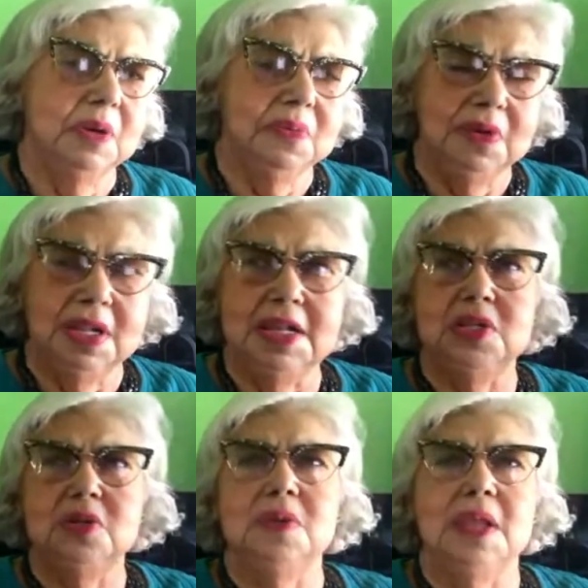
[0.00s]
I really
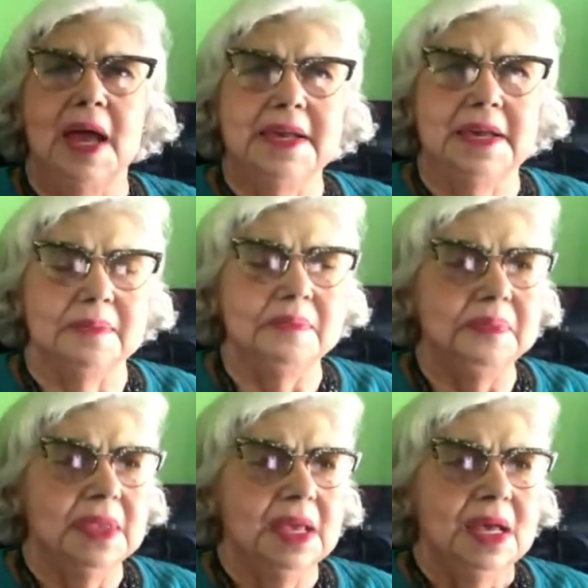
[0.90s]
do like him.
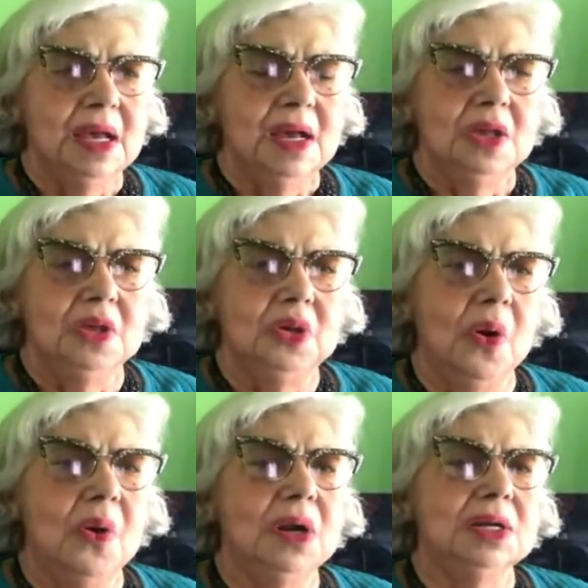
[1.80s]

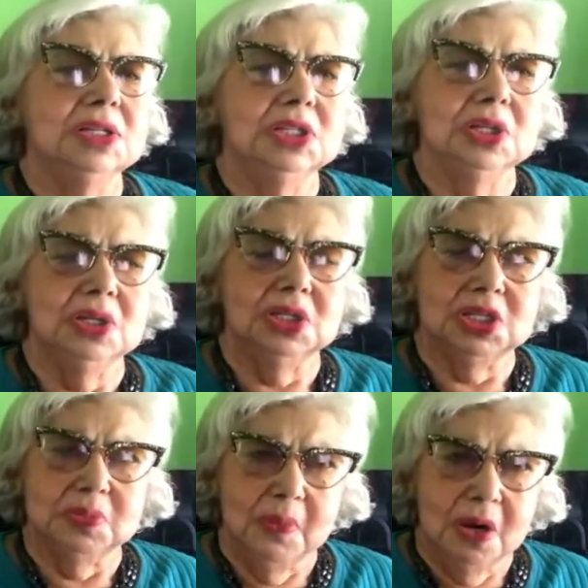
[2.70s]
You're
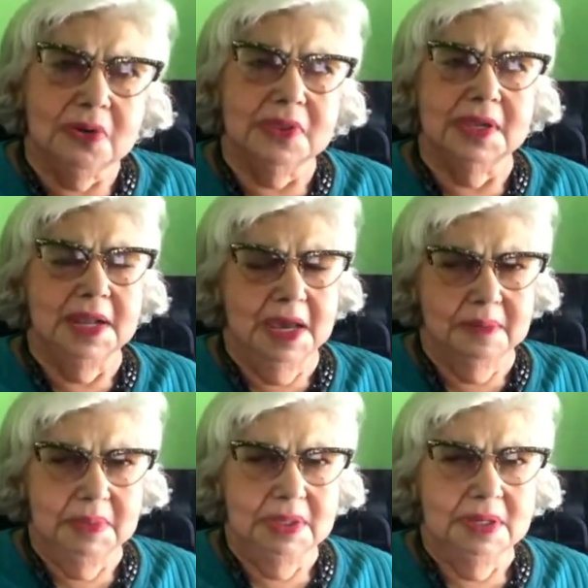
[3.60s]
smarter than
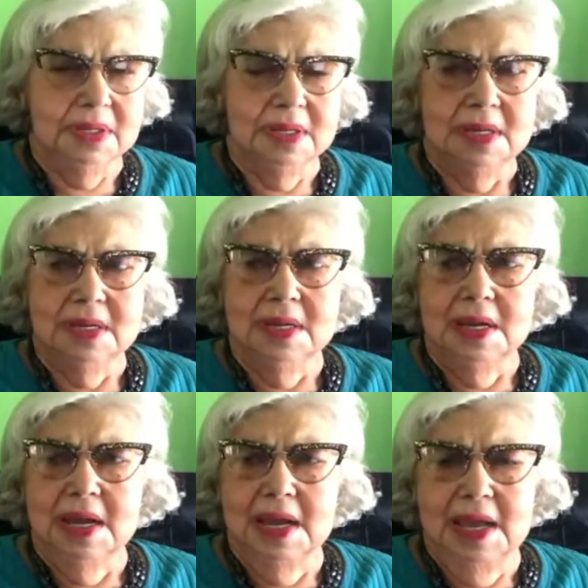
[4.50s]
him,
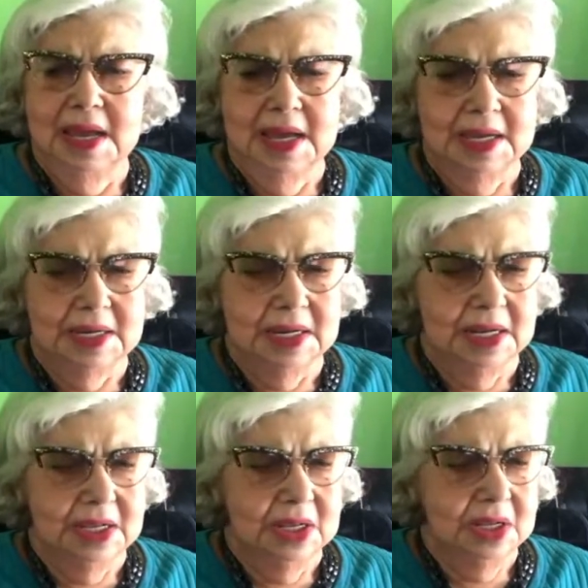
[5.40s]

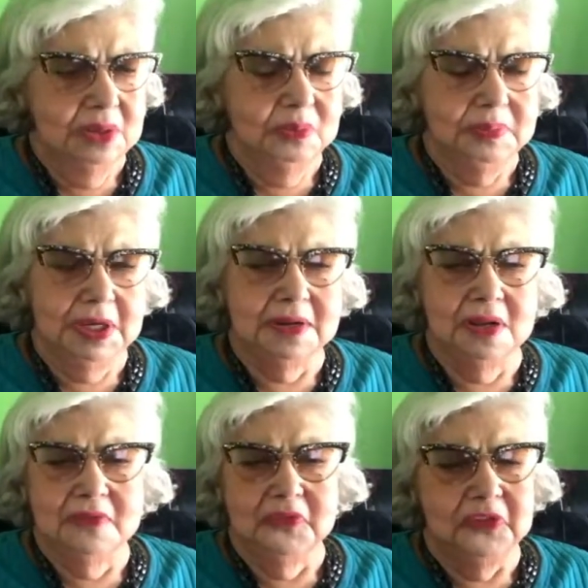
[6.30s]
and but
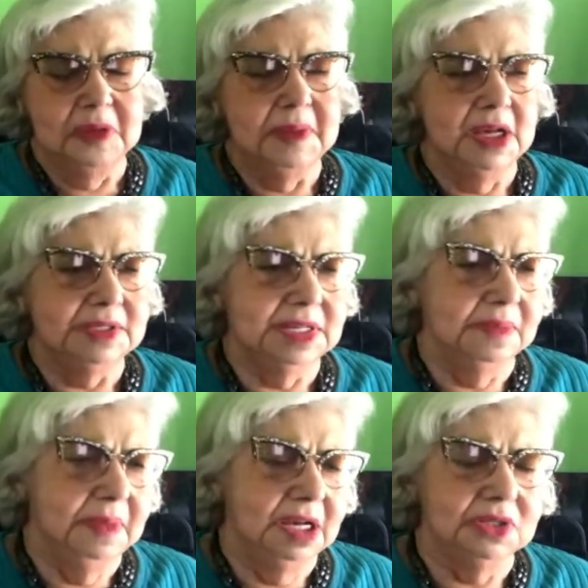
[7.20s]
females
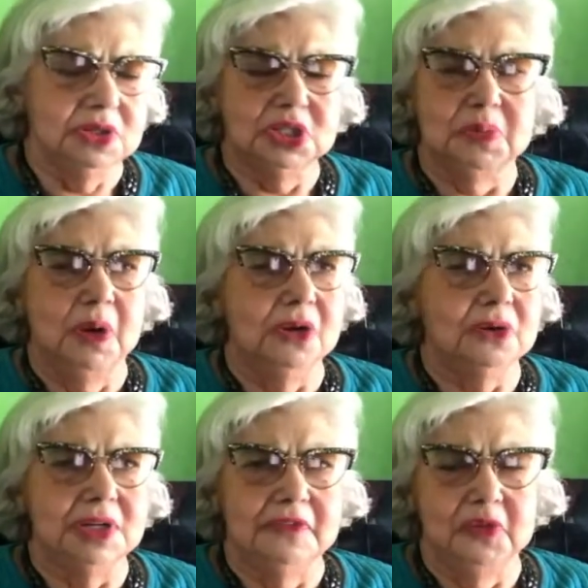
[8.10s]
and males are
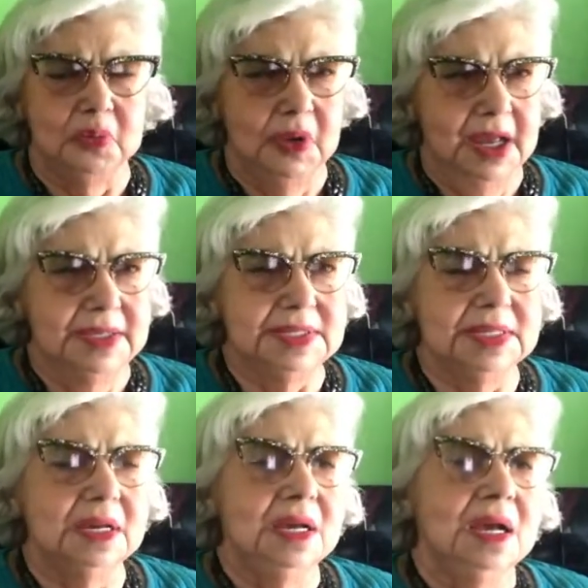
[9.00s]
smarter in different ways.